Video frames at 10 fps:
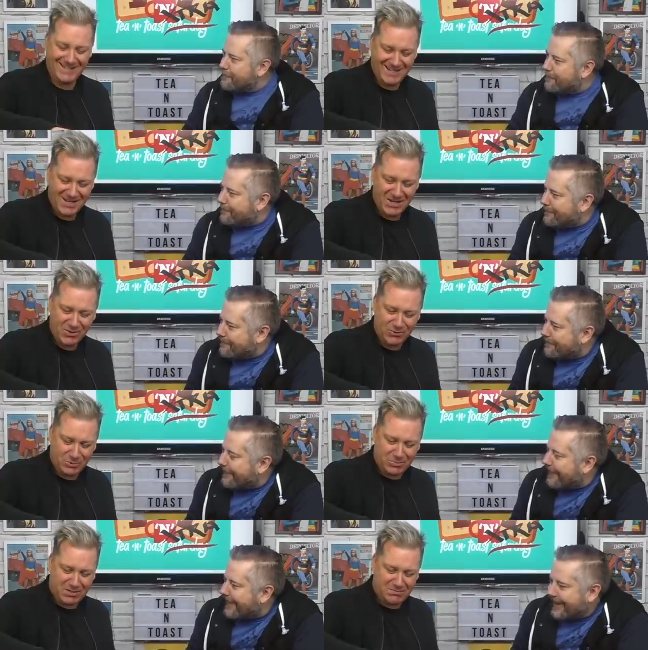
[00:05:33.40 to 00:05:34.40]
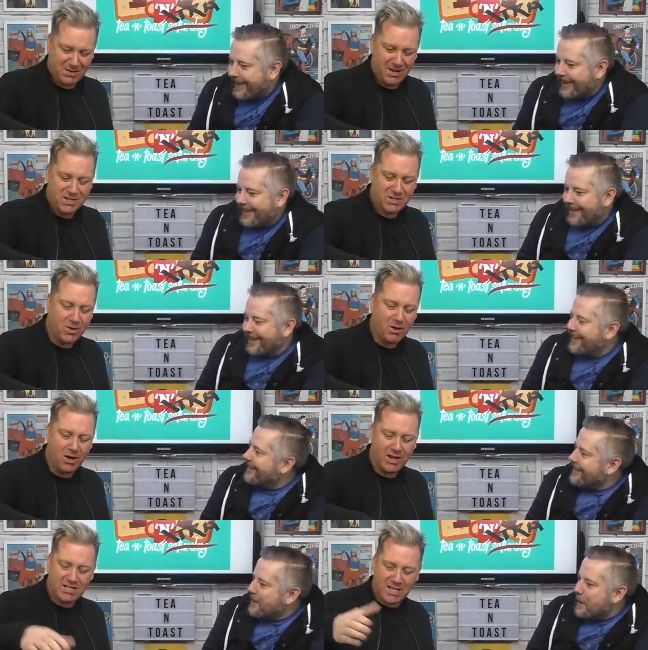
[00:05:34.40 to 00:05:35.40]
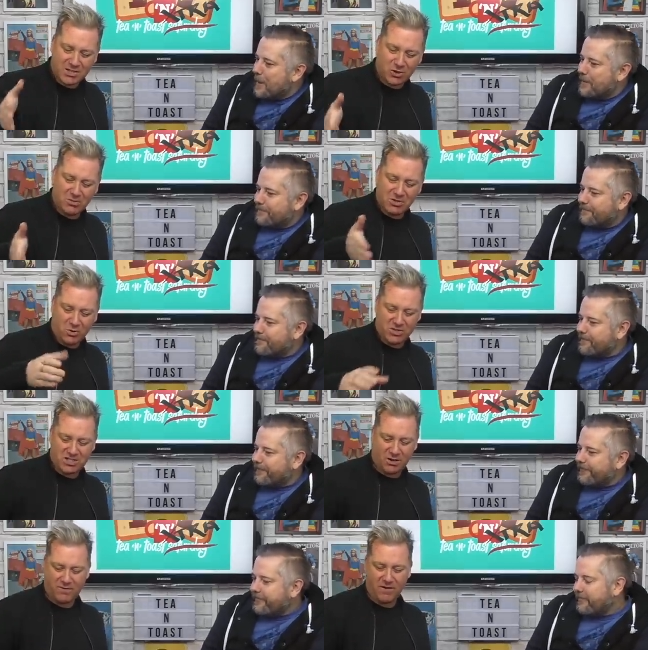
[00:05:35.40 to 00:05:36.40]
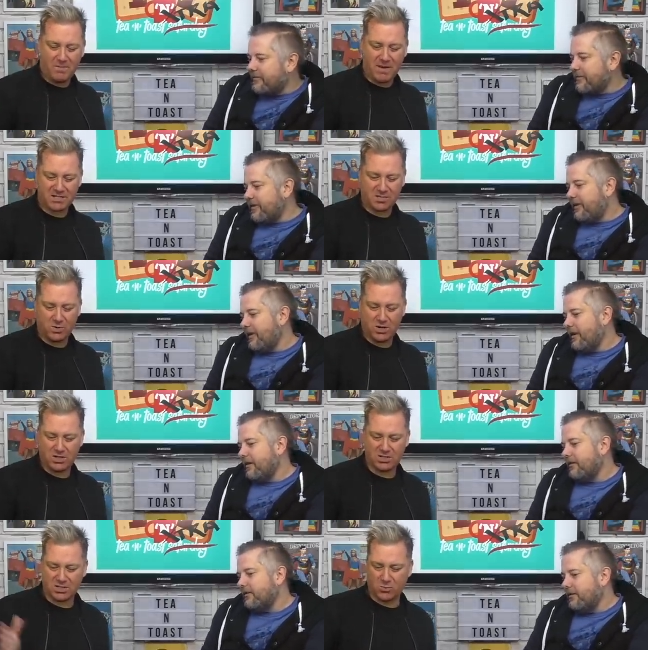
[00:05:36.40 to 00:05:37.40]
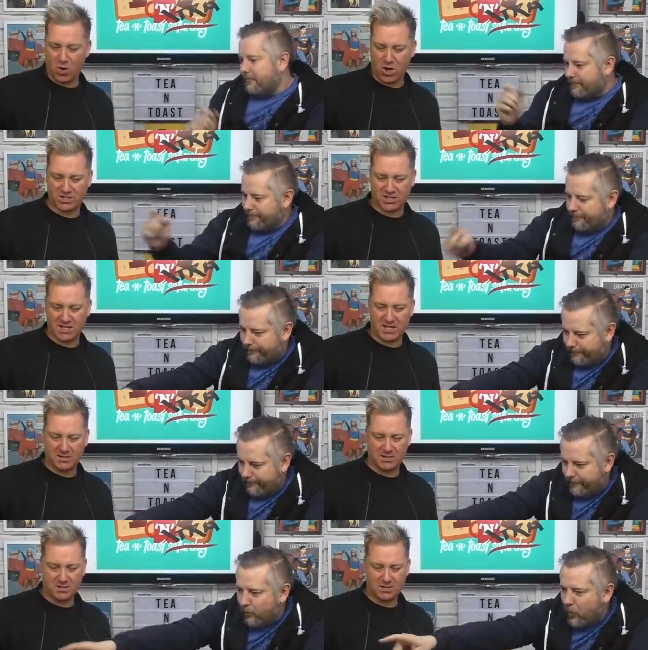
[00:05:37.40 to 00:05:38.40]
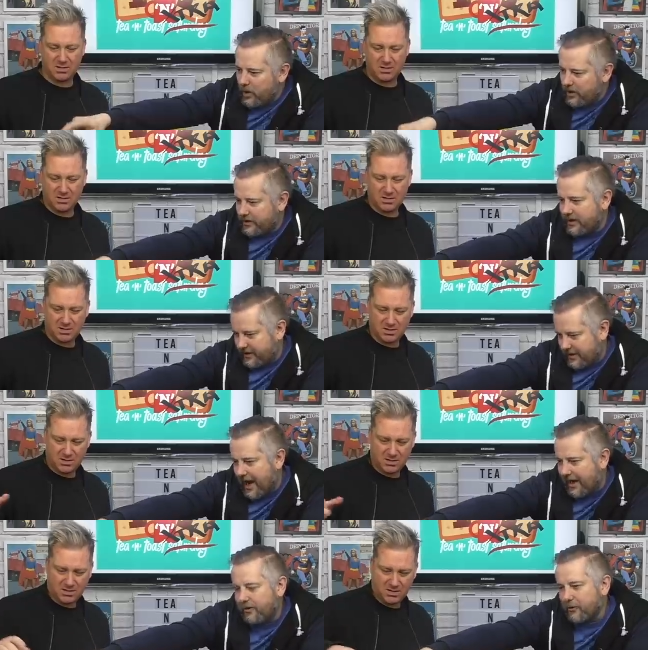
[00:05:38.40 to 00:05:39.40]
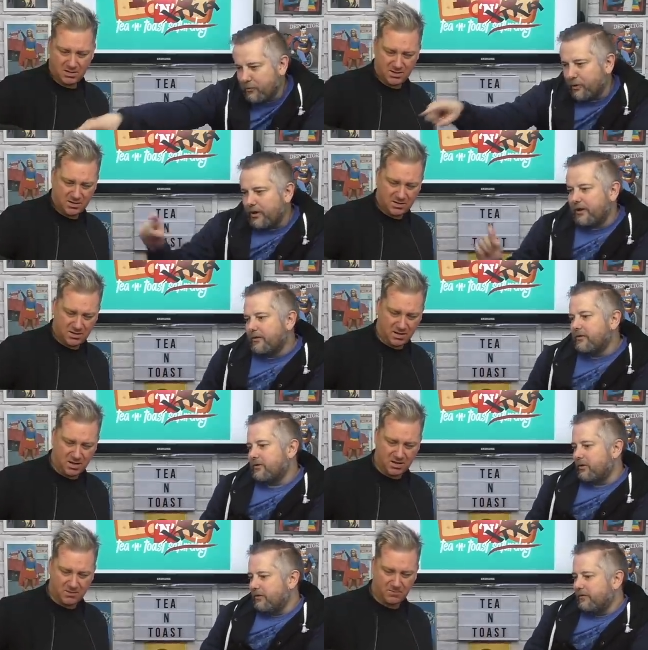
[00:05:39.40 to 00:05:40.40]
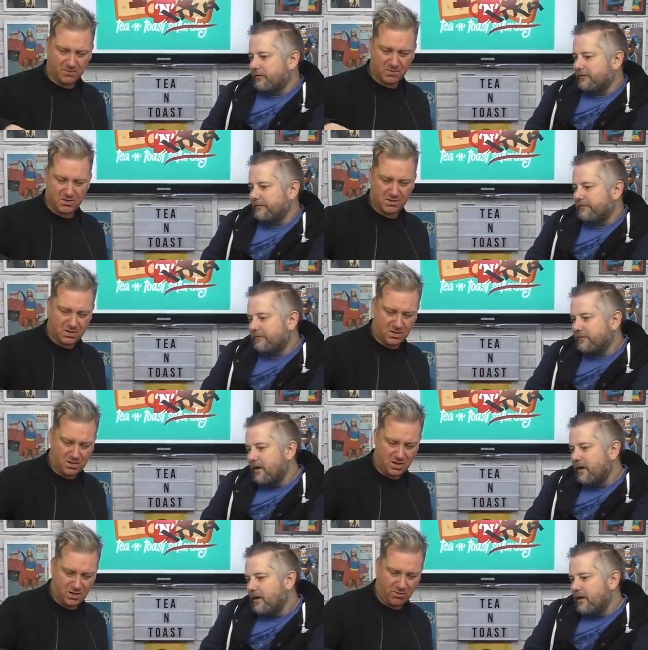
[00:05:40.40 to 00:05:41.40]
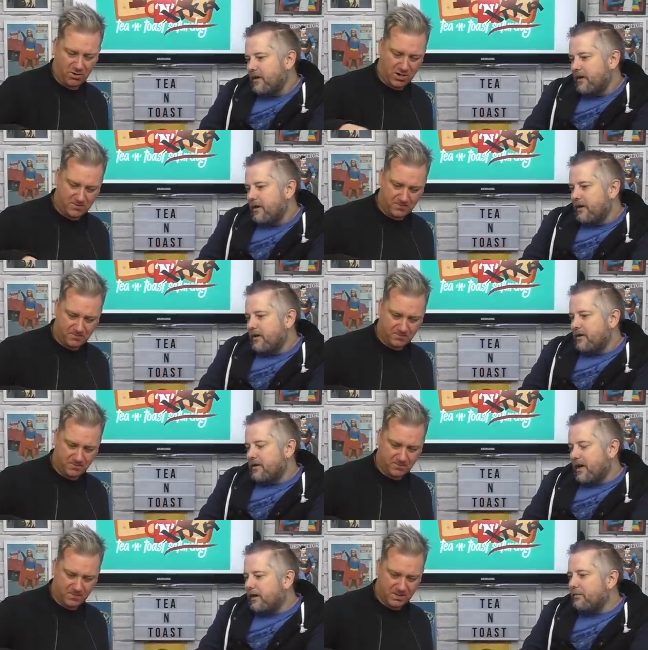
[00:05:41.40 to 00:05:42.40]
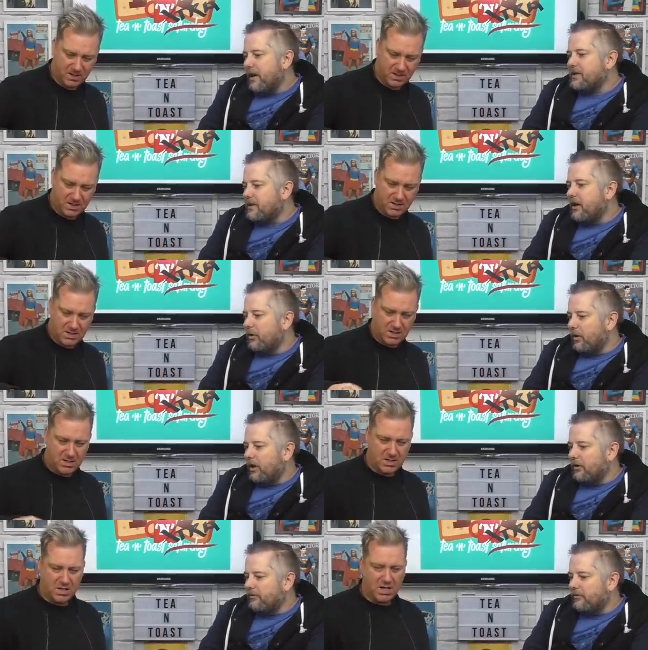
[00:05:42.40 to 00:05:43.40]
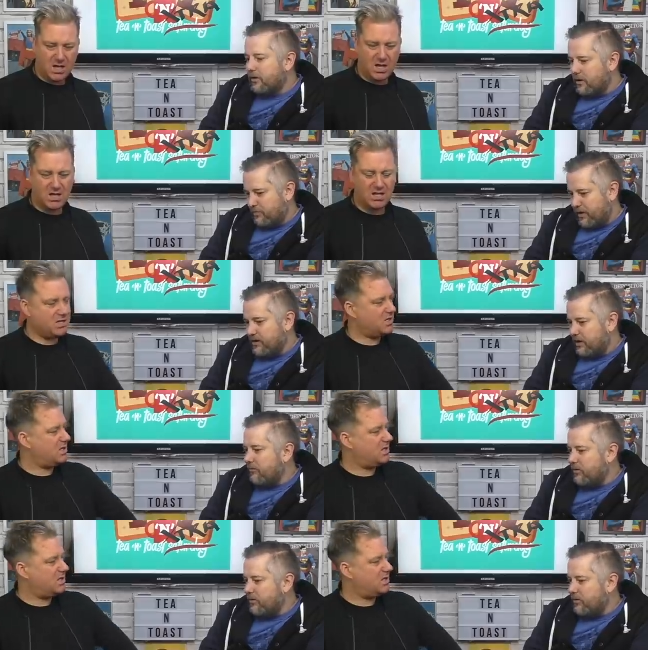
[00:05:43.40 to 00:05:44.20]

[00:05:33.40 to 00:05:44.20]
Speaker 1: triple Dip Dab. So, all right, let, us do them in order so far. Best to worst. Worst this end.
Speaker 2: Worst is that gooseberry I, stuff. I, I agree. Second best cola. Third best, I